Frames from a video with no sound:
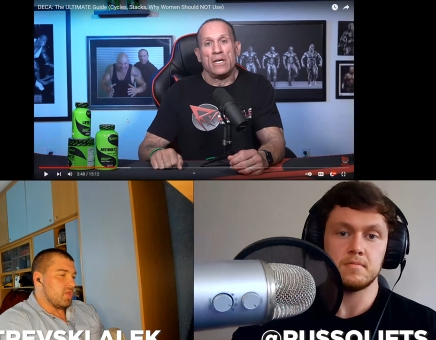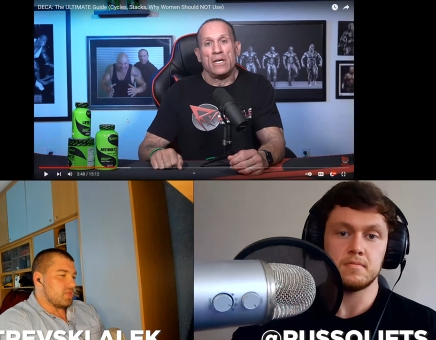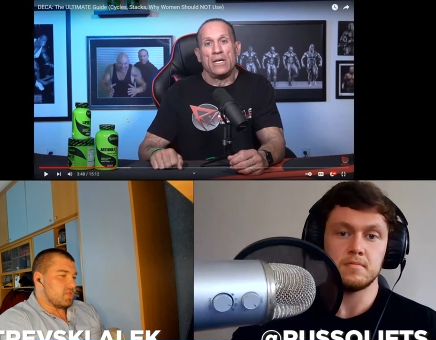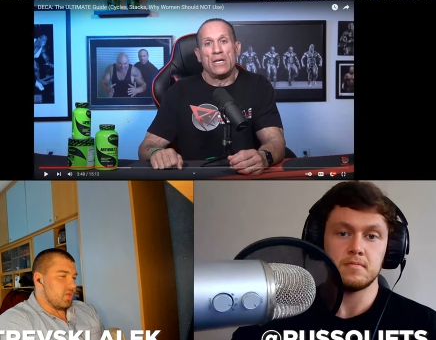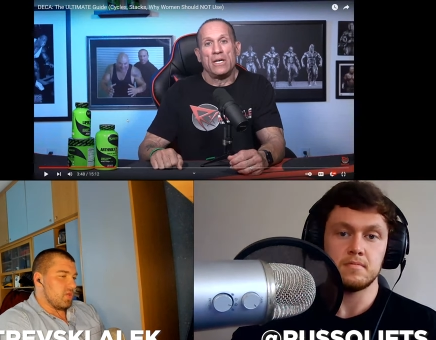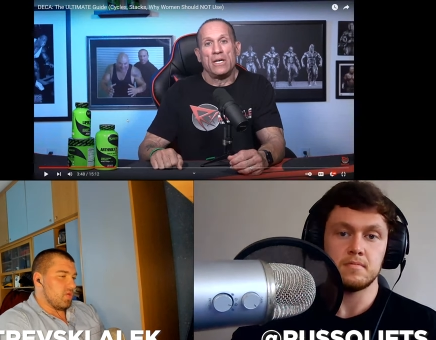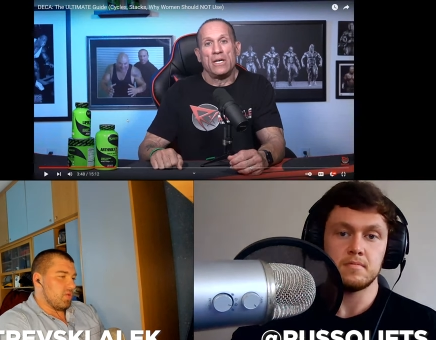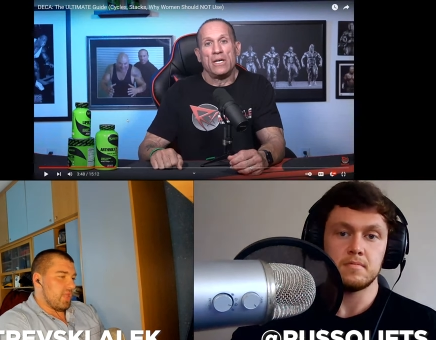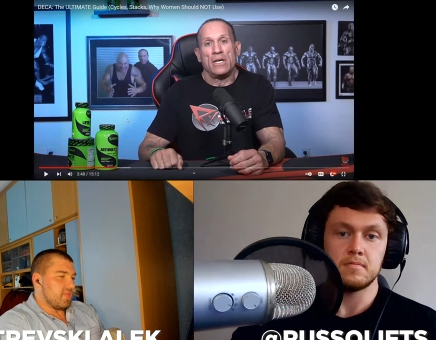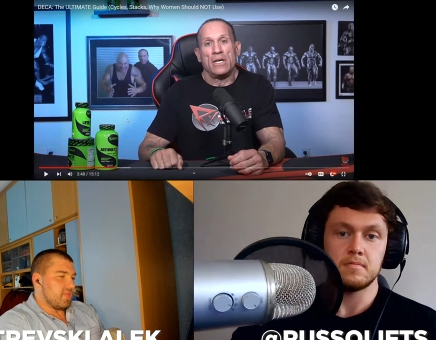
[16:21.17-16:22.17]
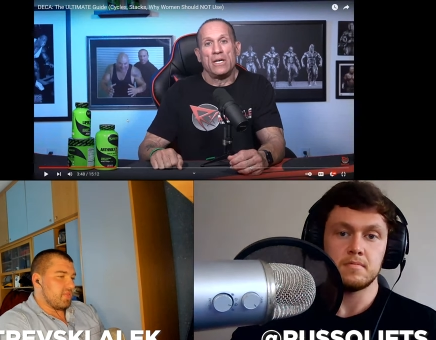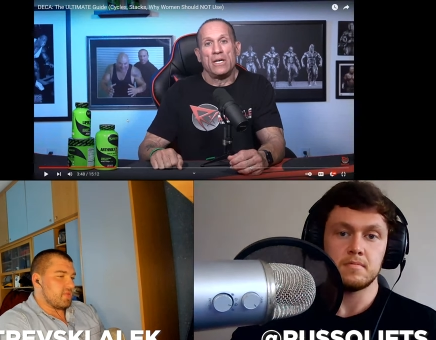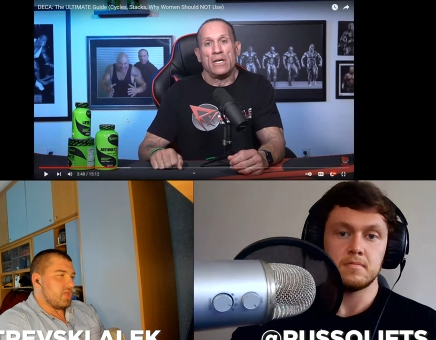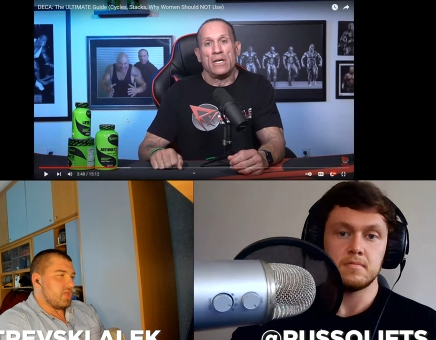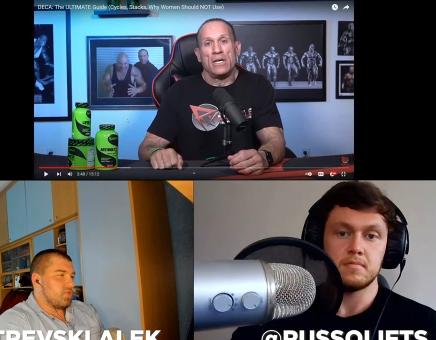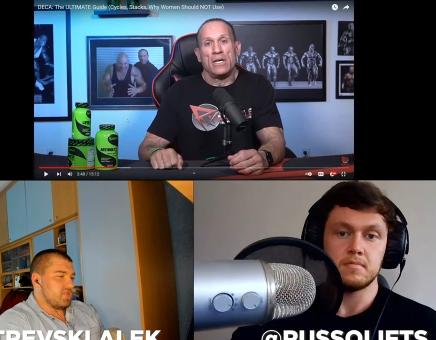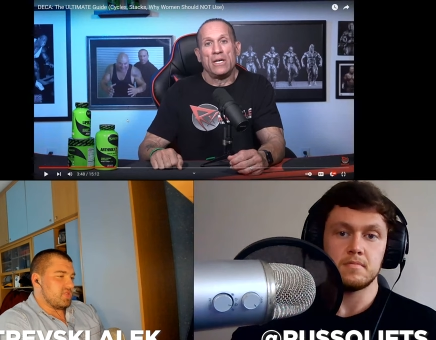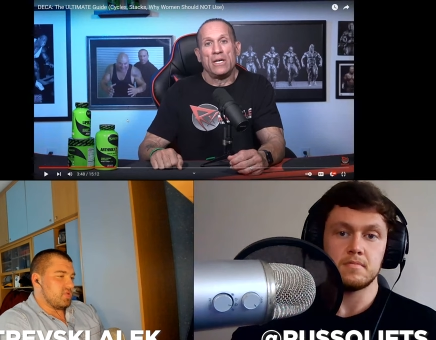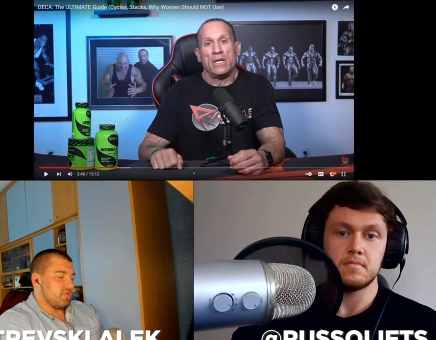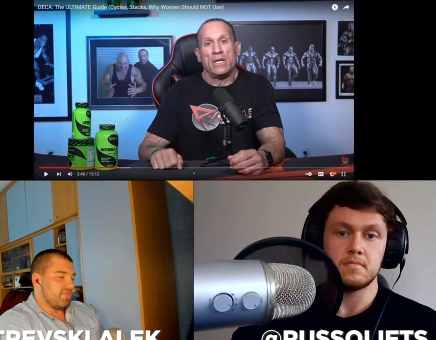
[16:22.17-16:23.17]
Speaker 1: So like
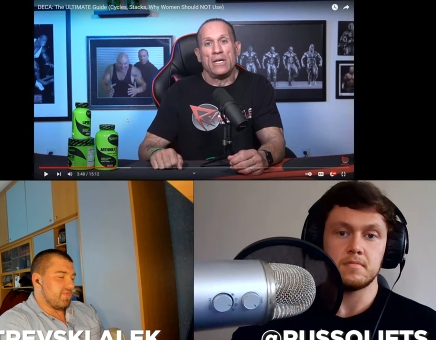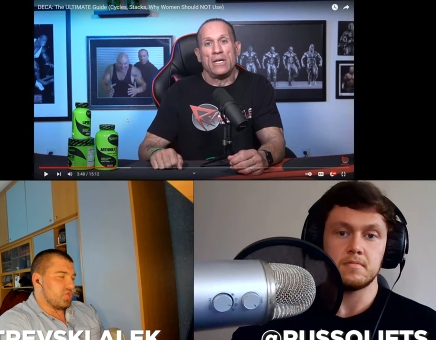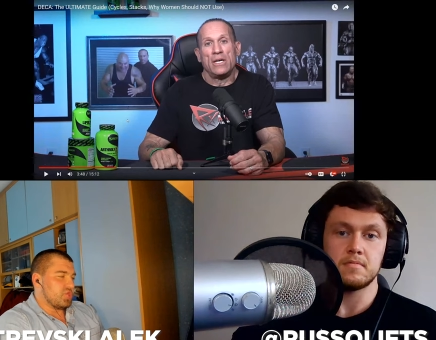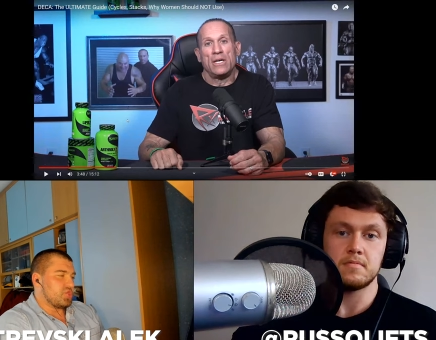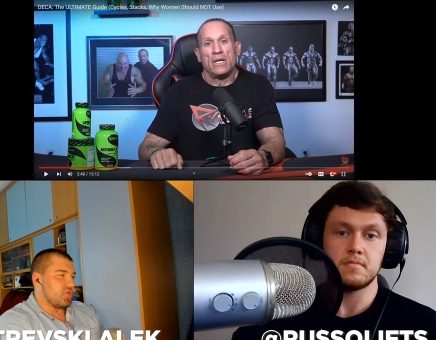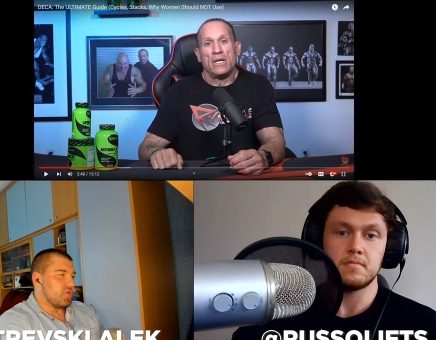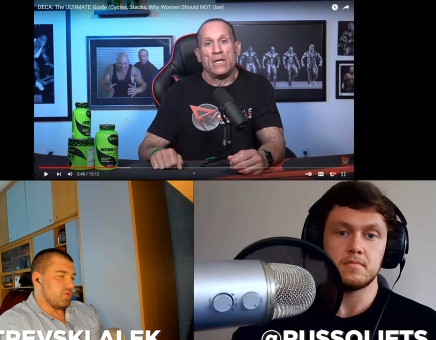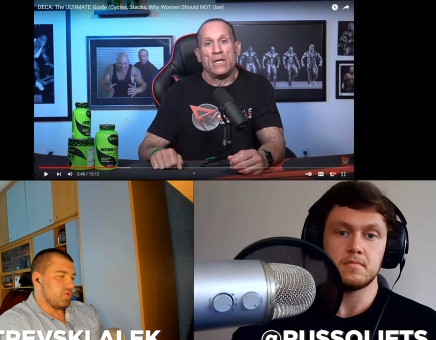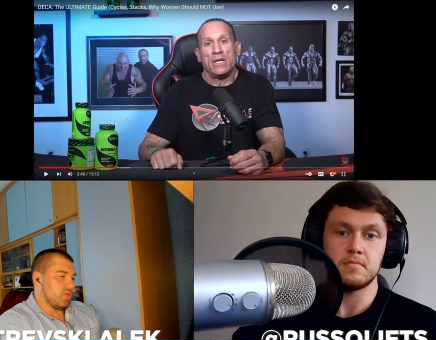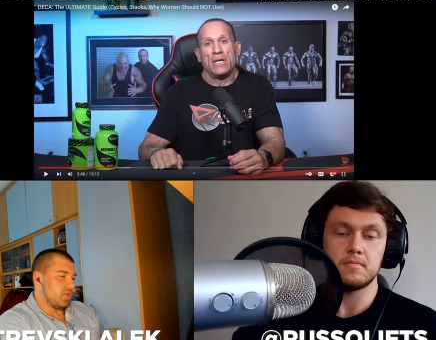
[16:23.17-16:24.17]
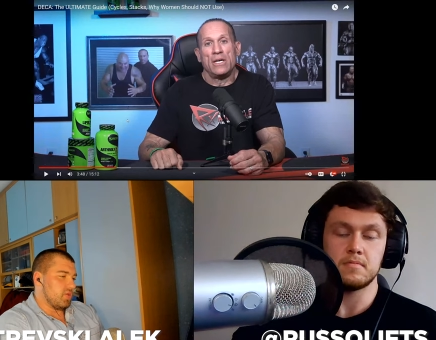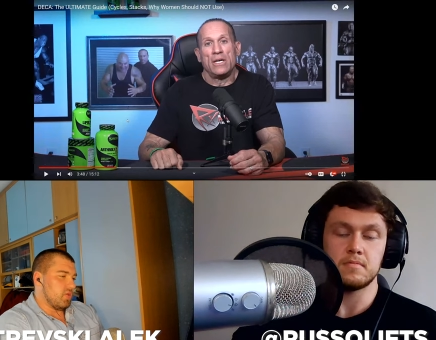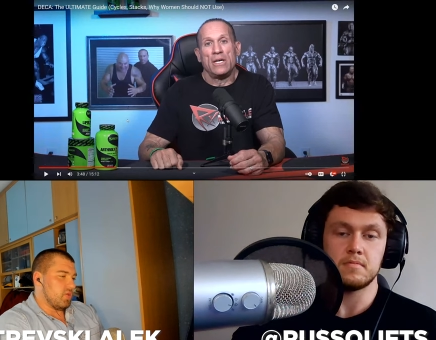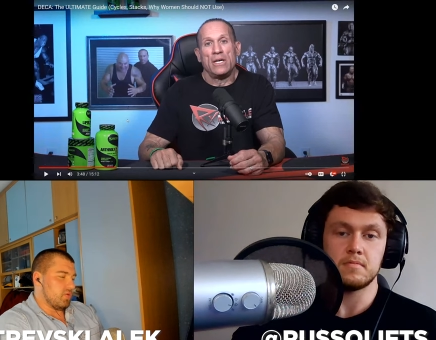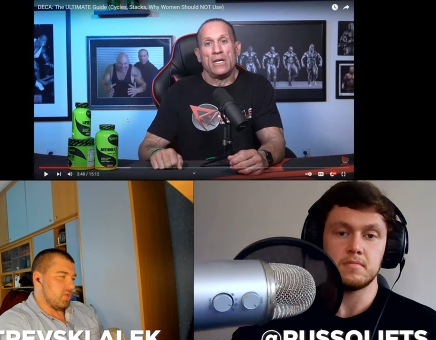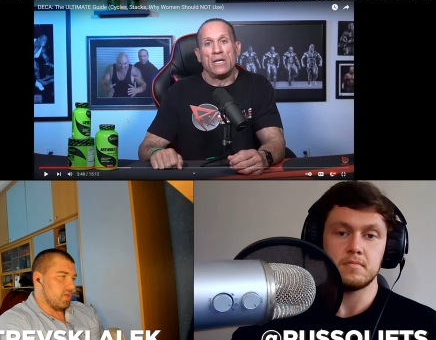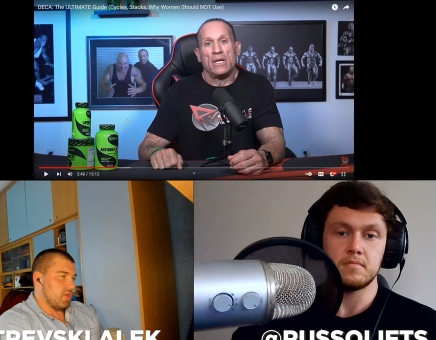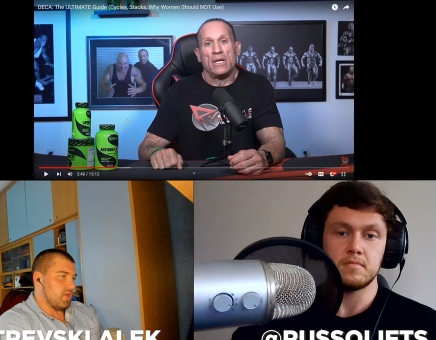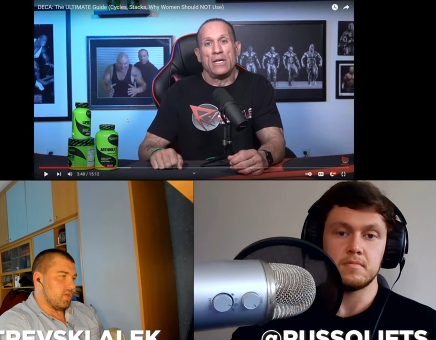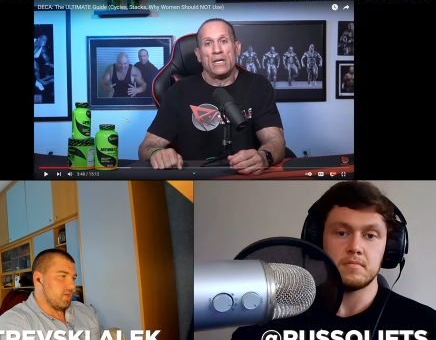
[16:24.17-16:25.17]
steroids for sure, you know,
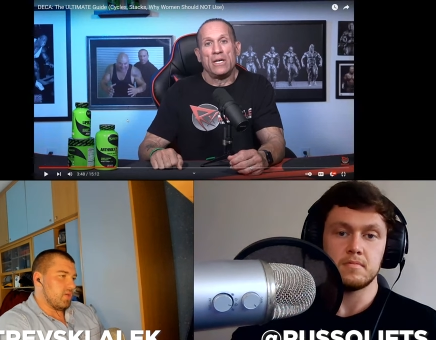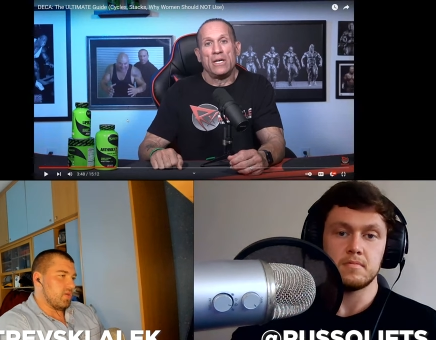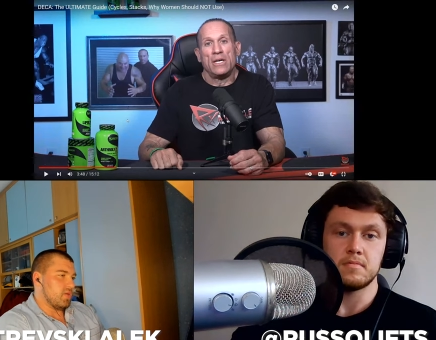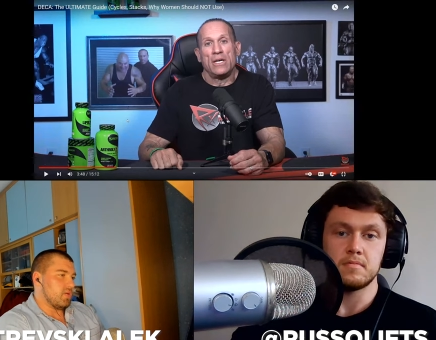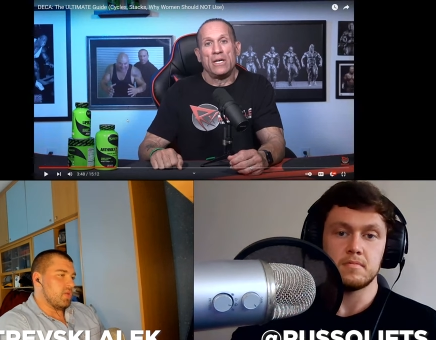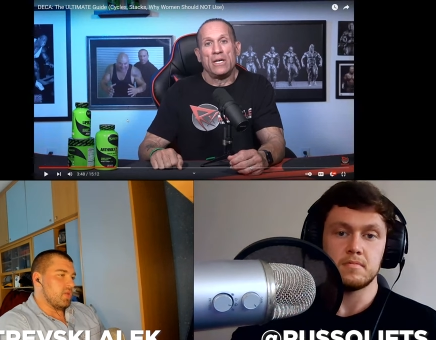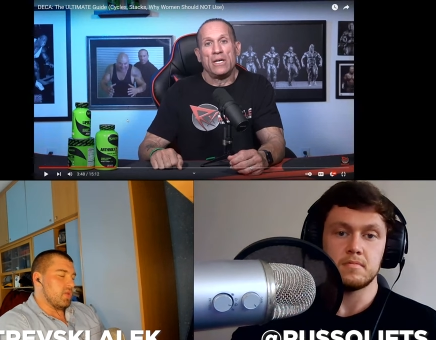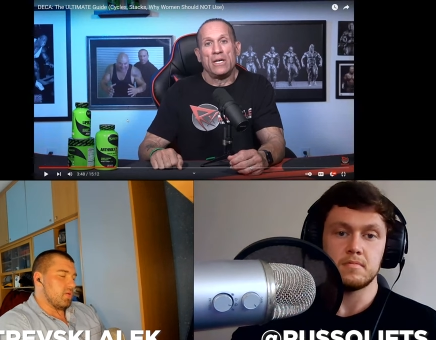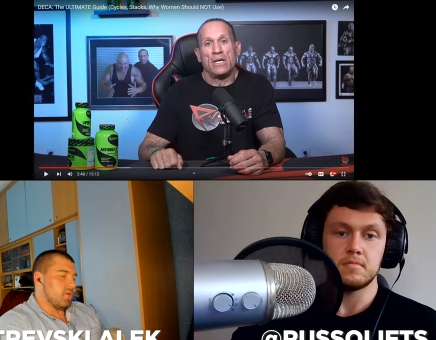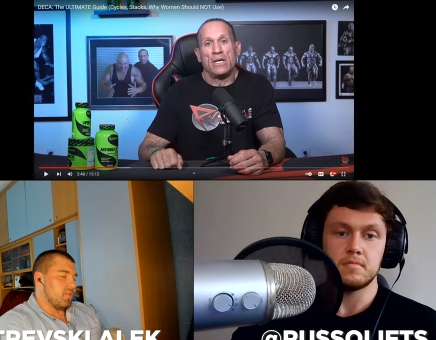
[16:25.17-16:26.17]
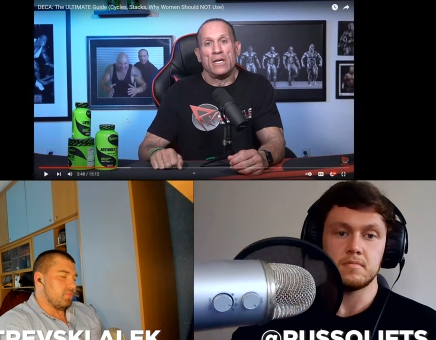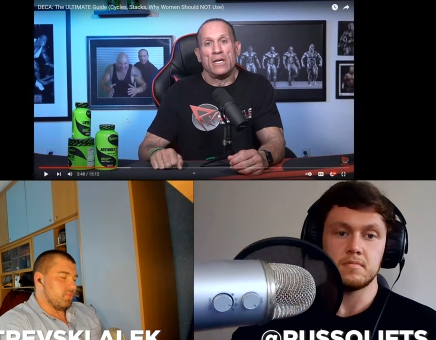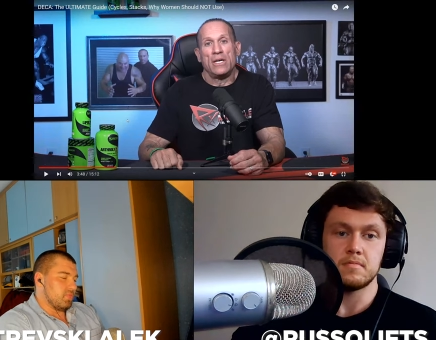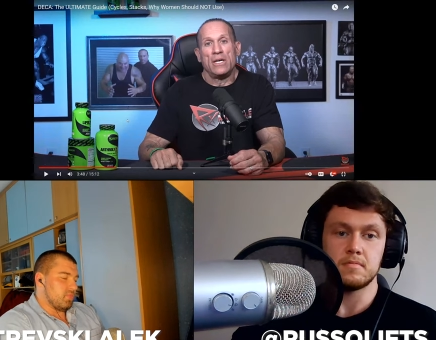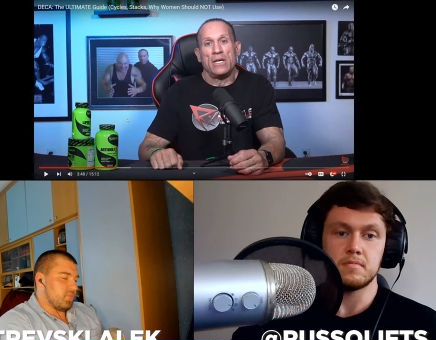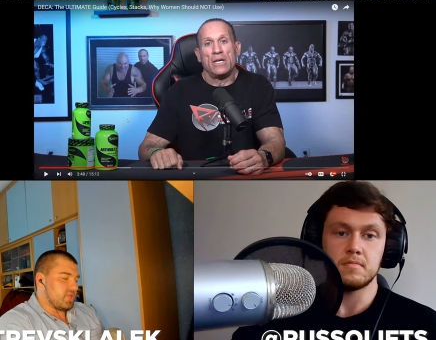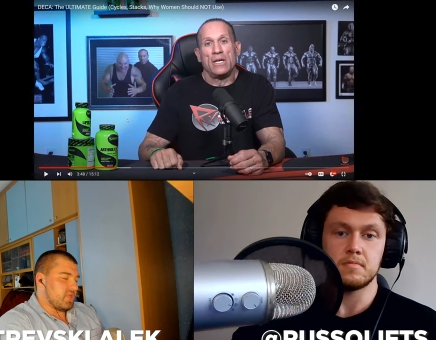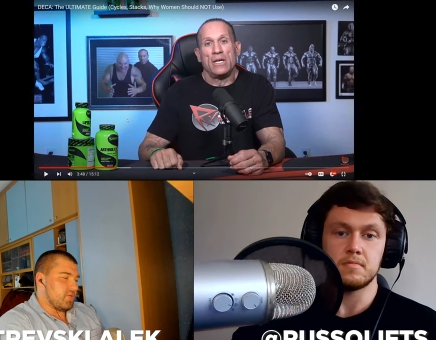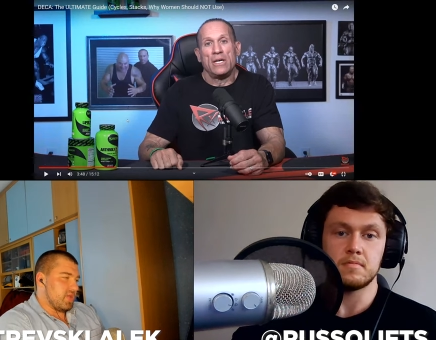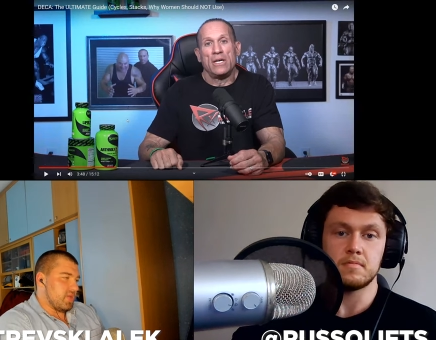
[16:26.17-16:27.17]
uh, uh, uh, uh
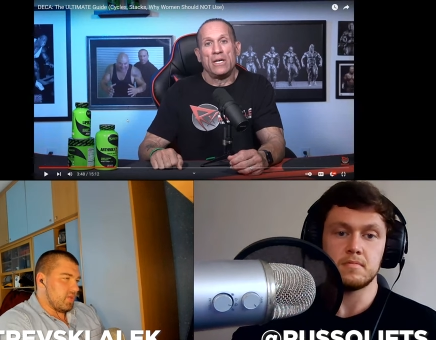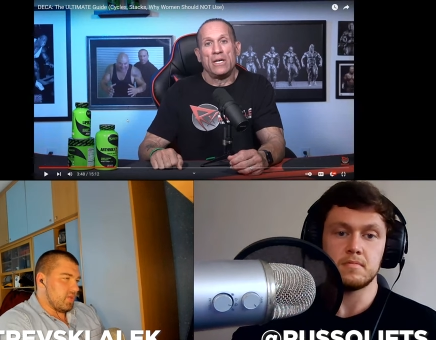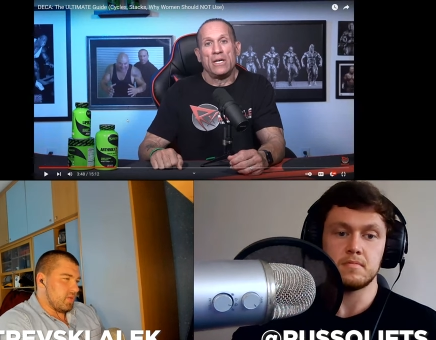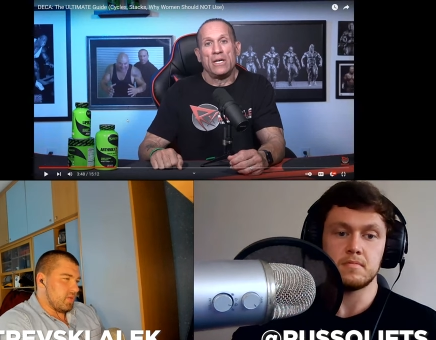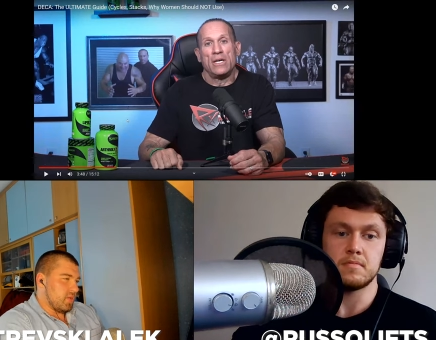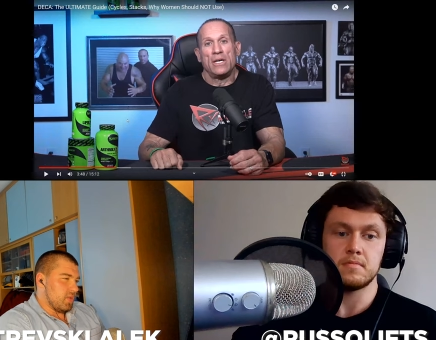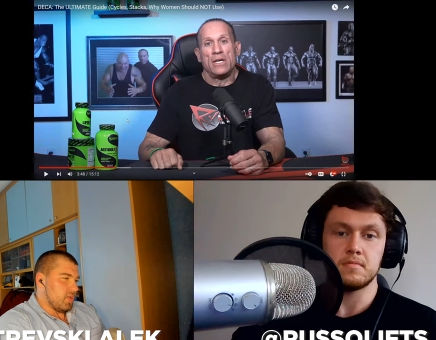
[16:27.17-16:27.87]
potentiate, uh,